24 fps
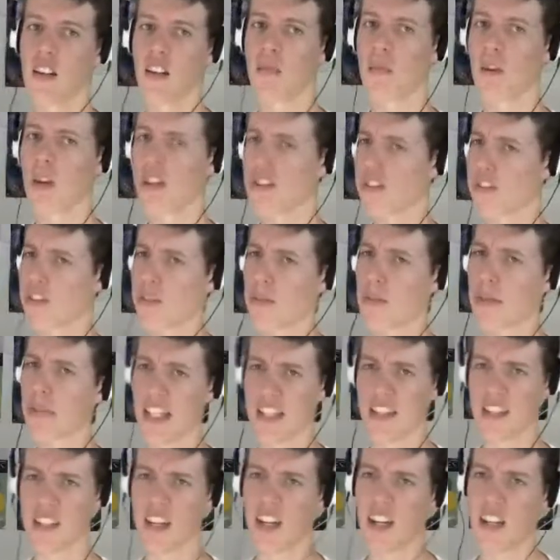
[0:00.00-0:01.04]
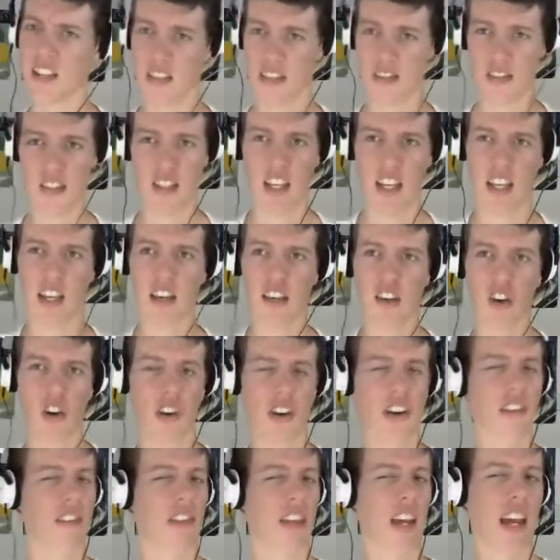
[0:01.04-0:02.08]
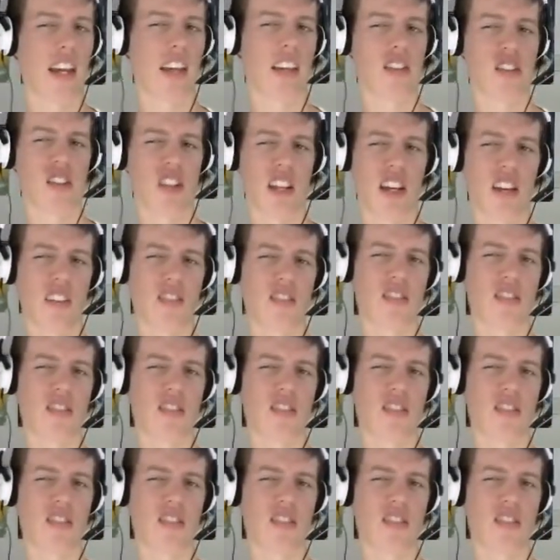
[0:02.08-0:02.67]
Most of the Pascals I've seen don't have the H there,